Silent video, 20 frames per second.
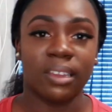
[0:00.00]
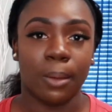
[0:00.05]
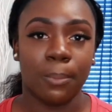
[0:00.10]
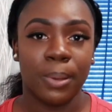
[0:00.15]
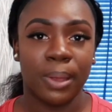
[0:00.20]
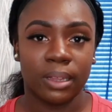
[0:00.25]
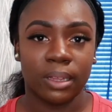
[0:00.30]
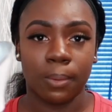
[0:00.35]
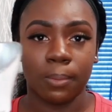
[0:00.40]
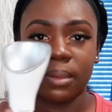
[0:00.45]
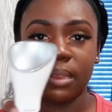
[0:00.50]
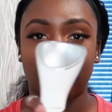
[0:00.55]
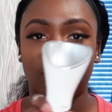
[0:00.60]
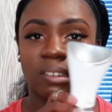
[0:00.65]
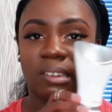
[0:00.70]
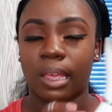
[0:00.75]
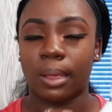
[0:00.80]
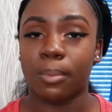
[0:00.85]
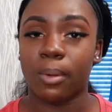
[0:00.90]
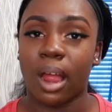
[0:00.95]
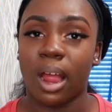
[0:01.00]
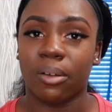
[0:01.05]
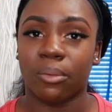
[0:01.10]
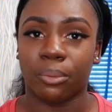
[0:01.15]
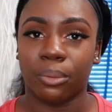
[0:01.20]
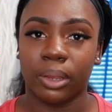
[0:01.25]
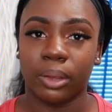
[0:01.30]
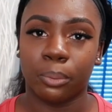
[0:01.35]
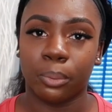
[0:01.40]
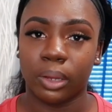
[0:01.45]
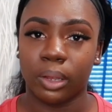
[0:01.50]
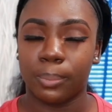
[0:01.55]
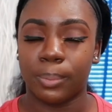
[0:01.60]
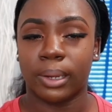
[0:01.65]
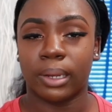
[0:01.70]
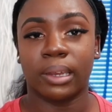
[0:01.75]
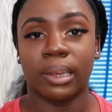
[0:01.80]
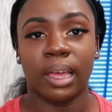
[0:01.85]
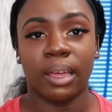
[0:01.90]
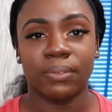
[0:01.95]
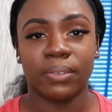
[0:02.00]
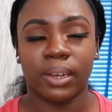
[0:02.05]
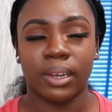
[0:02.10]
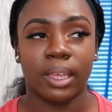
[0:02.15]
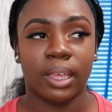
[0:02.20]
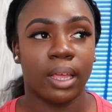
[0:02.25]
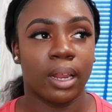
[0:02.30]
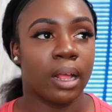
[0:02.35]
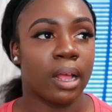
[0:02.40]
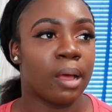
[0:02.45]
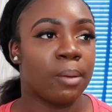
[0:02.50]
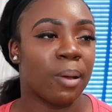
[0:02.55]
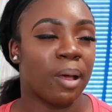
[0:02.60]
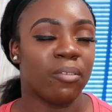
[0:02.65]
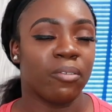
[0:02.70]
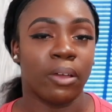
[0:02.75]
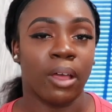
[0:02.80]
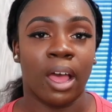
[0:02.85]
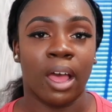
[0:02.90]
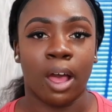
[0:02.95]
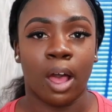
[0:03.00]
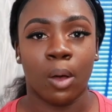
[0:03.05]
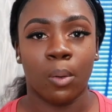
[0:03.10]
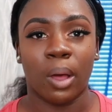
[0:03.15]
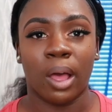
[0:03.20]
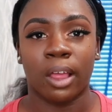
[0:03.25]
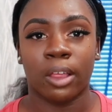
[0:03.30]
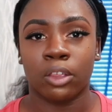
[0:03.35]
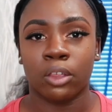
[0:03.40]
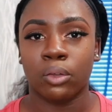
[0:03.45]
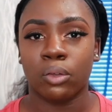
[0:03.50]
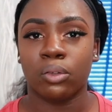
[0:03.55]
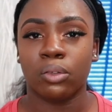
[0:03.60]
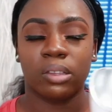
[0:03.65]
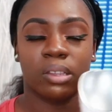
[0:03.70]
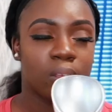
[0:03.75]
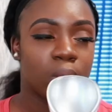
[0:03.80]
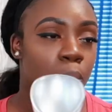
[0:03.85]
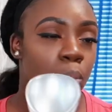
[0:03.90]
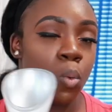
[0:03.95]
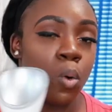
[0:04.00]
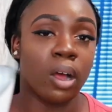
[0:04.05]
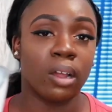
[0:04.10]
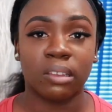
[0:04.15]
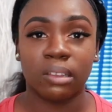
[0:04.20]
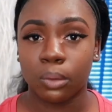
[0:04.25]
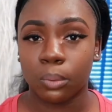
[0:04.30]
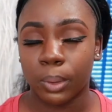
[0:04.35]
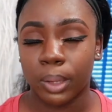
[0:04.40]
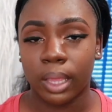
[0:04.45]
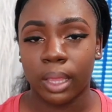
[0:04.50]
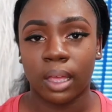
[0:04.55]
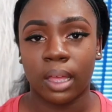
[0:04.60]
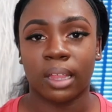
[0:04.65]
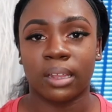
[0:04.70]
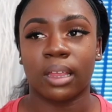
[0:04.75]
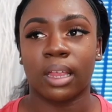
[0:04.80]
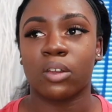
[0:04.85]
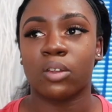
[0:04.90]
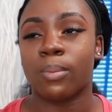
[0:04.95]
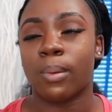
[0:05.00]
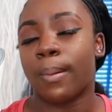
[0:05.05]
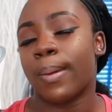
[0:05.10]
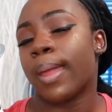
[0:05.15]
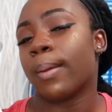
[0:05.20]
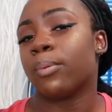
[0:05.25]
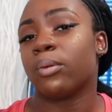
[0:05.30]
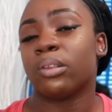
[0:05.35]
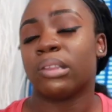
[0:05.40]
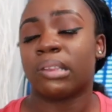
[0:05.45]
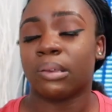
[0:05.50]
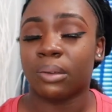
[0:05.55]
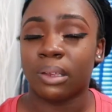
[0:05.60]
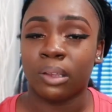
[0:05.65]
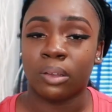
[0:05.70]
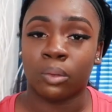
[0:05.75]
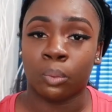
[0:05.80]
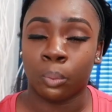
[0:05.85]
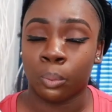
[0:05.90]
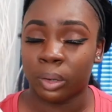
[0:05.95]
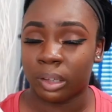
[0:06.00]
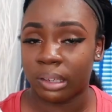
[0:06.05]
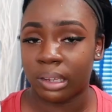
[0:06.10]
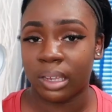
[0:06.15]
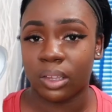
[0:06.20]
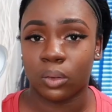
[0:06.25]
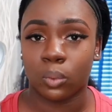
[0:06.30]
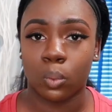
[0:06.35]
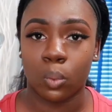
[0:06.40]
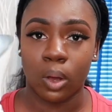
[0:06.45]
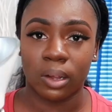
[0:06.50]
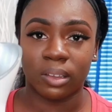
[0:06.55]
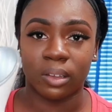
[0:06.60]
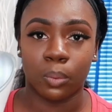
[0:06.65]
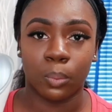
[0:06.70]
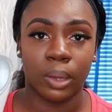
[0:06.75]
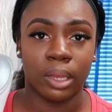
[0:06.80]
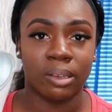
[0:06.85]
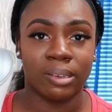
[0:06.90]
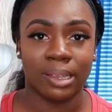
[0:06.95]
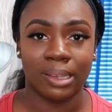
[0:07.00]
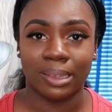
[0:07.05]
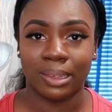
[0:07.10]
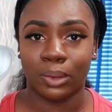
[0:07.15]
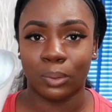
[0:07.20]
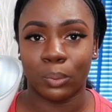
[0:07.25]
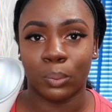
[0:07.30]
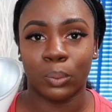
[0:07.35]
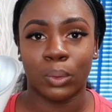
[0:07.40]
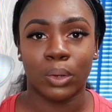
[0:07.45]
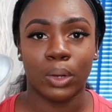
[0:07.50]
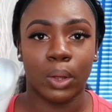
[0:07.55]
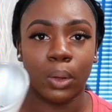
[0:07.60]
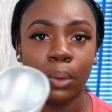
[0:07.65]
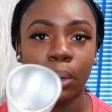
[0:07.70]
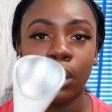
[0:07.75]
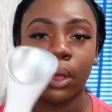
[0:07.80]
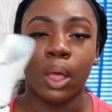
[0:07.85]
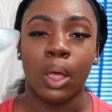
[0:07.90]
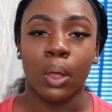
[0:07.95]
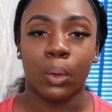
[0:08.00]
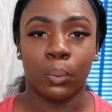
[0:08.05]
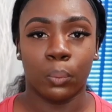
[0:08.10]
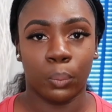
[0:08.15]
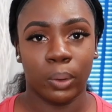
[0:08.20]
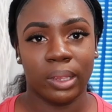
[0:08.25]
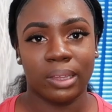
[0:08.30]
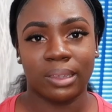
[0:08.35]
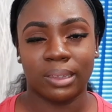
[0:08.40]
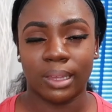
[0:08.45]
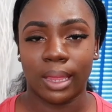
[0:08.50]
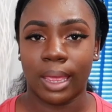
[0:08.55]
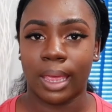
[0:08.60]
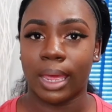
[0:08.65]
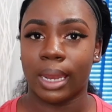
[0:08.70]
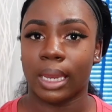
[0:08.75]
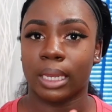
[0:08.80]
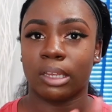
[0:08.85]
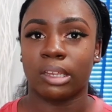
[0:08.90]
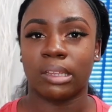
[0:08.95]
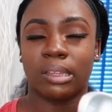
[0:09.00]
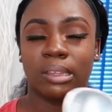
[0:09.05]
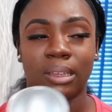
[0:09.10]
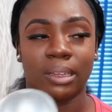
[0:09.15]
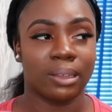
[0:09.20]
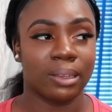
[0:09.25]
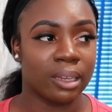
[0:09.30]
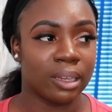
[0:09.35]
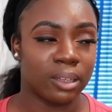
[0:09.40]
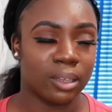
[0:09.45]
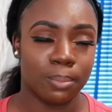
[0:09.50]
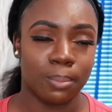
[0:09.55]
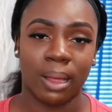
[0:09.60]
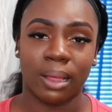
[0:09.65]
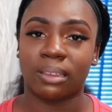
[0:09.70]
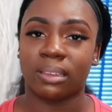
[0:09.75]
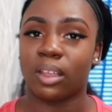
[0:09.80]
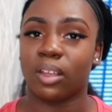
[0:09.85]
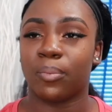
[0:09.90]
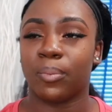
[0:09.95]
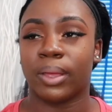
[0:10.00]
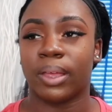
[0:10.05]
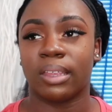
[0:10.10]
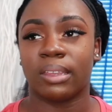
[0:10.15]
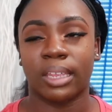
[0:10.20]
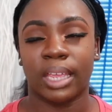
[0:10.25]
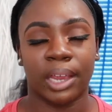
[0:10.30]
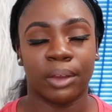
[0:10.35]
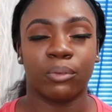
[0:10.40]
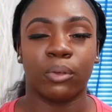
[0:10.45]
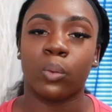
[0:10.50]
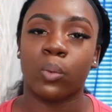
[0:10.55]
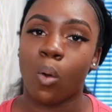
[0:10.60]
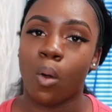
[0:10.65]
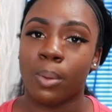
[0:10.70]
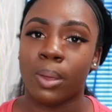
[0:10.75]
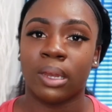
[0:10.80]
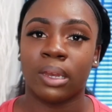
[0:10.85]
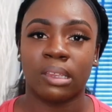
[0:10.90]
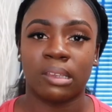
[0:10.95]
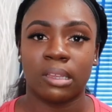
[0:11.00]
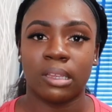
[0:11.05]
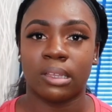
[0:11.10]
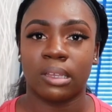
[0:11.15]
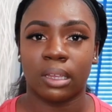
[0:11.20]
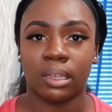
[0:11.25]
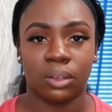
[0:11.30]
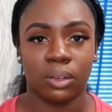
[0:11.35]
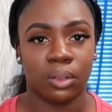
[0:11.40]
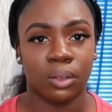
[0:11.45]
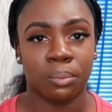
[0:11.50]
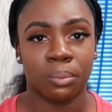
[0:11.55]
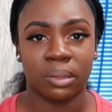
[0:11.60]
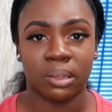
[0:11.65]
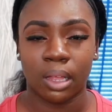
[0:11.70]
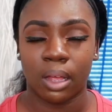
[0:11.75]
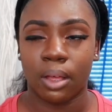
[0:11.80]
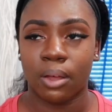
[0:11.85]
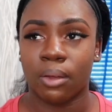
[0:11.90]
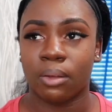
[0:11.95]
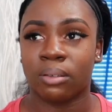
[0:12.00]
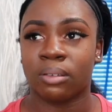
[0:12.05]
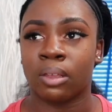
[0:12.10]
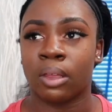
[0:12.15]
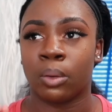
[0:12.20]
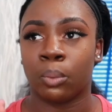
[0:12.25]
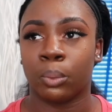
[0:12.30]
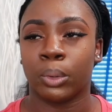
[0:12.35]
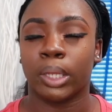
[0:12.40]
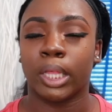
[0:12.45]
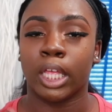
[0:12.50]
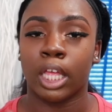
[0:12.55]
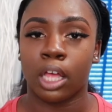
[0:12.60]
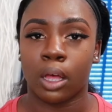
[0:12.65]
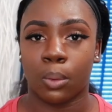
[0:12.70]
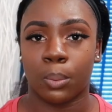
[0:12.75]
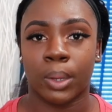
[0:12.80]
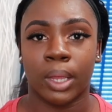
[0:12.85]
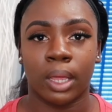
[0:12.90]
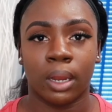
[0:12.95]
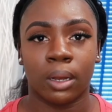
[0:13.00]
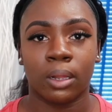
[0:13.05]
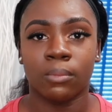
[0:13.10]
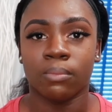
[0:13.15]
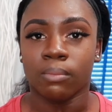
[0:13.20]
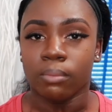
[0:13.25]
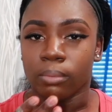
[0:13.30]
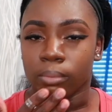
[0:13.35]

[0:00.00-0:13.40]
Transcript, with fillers: I picked up this steamer, I've really, really been loving it. Um, I, I, I, use it once a week as I do my hair routines, routines once a week just to, you know, reset and just to tend to myself because every woman needs to tend to themselves and really go in